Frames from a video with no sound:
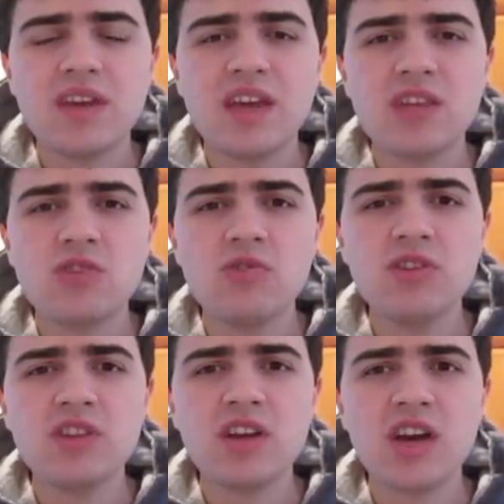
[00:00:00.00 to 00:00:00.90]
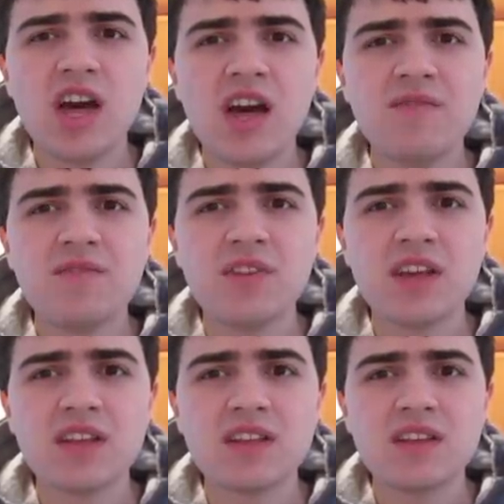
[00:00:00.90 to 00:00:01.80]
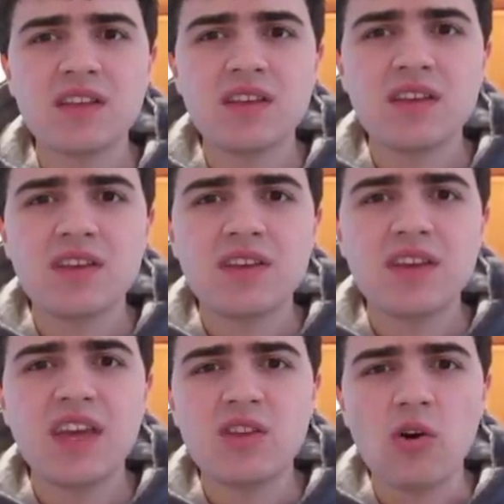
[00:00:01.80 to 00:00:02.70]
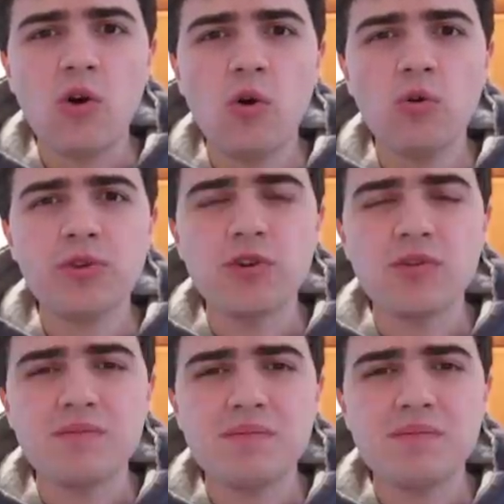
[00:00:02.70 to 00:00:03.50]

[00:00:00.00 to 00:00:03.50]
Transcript: and during the conflict, an older,